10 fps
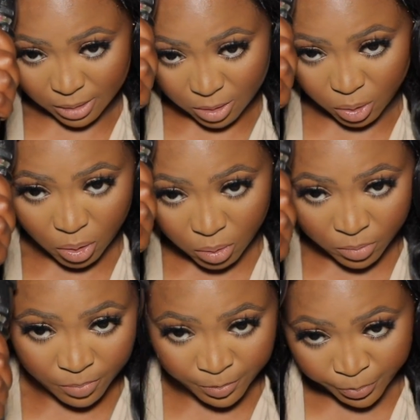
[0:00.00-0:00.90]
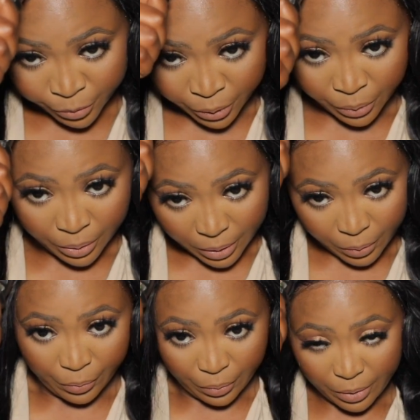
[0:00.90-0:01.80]
so
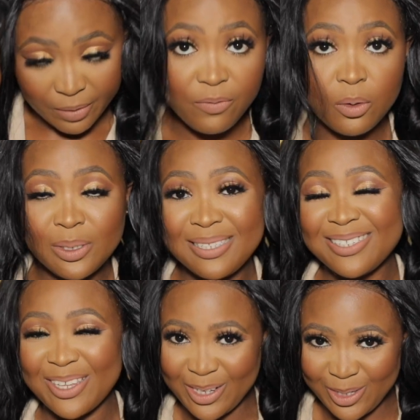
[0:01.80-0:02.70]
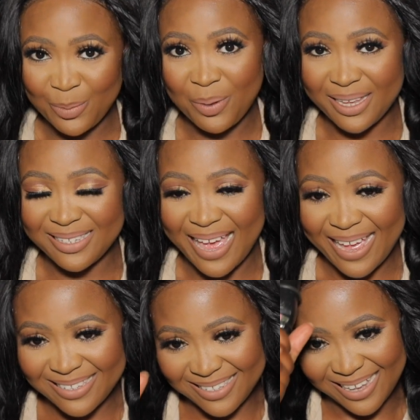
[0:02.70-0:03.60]
influencers do pay
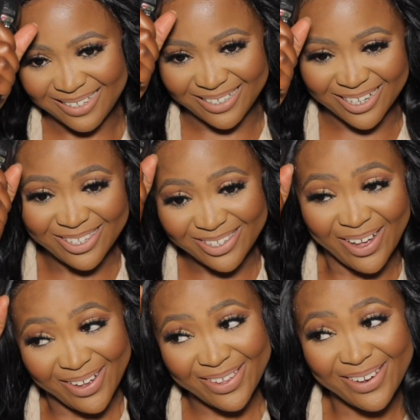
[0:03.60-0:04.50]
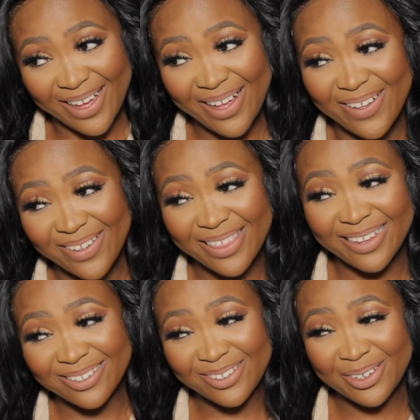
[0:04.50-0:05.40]
tax, just so you know, they
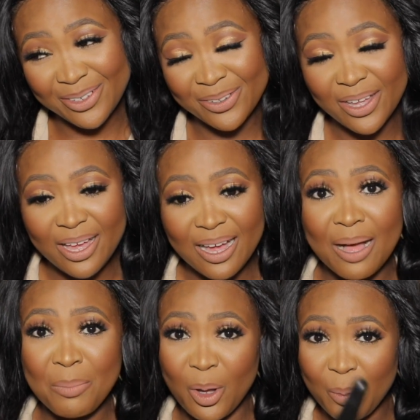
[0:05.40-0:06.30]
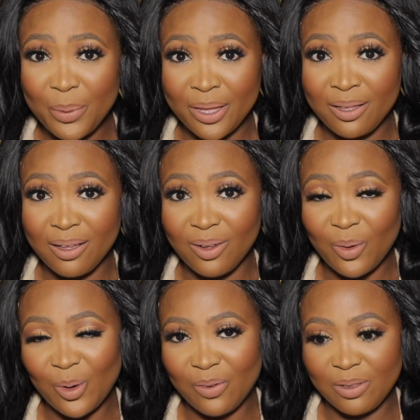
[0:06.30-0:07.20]
do. I'm hoping
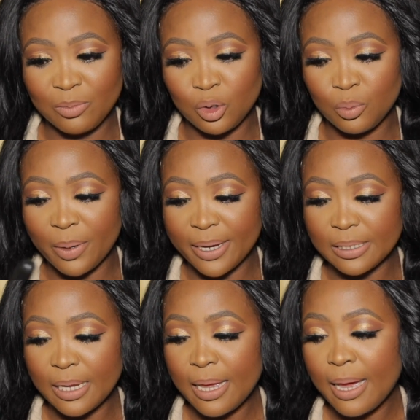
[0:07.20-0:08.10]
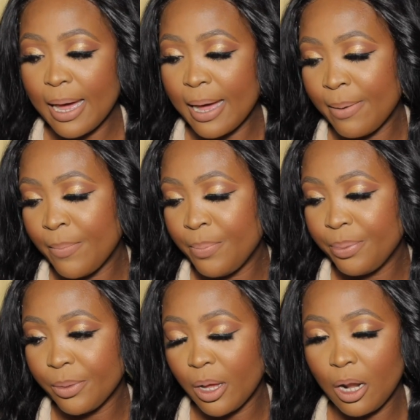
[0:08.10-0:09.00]
all of them do, but
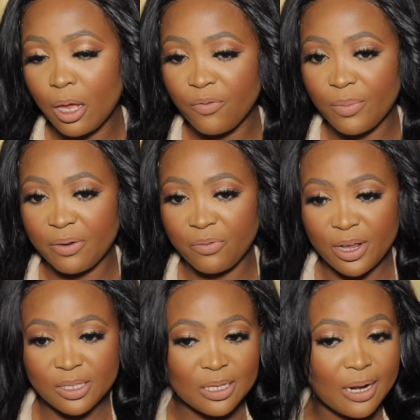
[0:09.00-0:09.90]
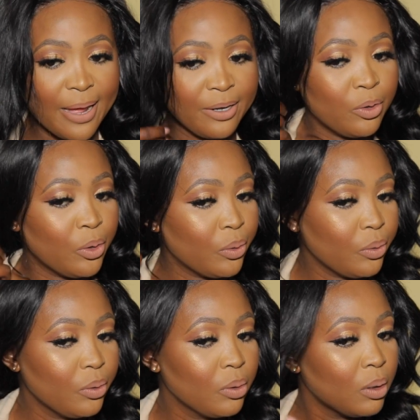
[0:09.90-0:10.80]
a lot of my friends that I know
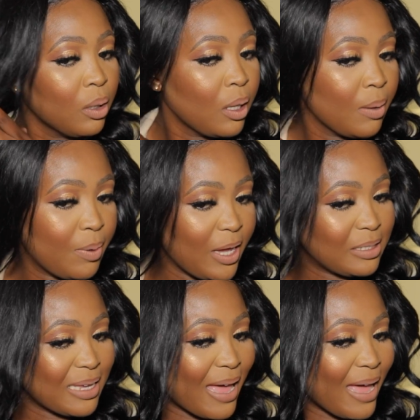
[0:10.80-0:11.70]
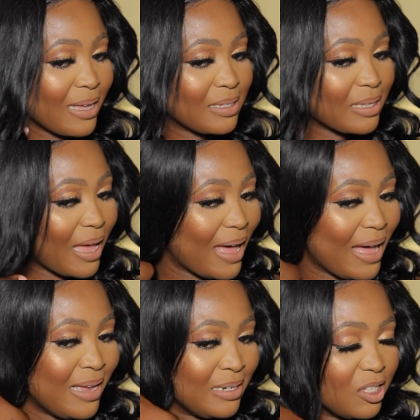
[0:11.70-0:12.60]
pay tax,
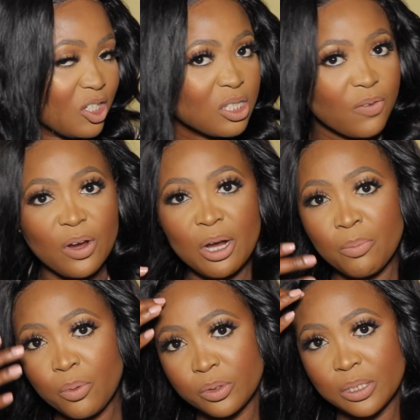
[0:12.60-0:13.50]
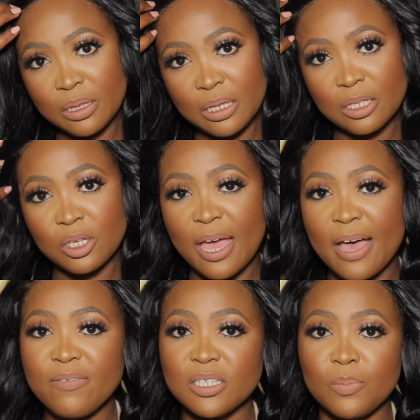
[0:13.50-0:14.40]
and it's just a very important thing to
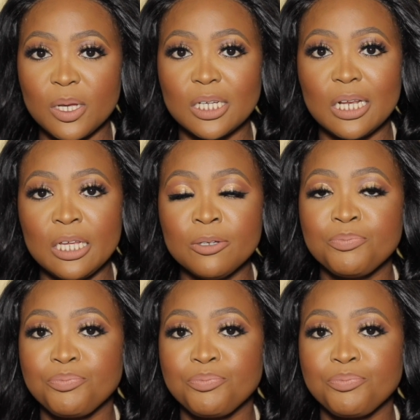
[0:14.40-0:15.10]
have, especially